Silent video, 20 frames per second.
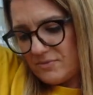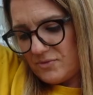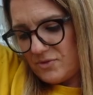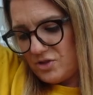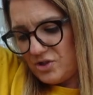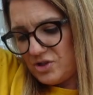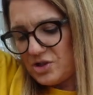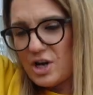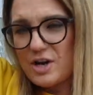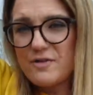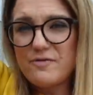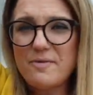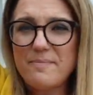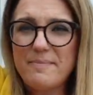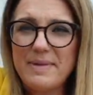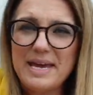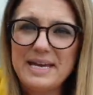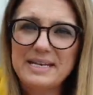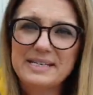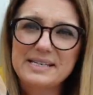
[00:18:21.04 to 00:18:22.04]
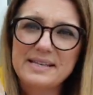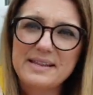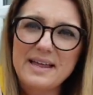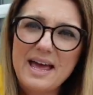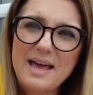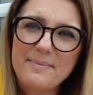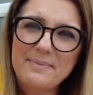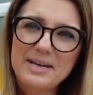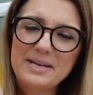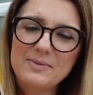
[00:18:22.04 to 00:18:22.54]
just over a metre
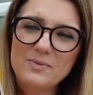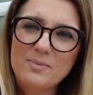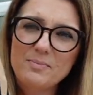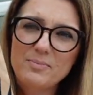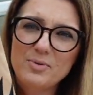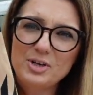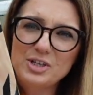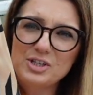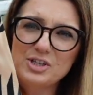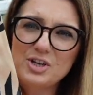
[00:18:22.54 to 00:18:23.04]
there, meet 1.2,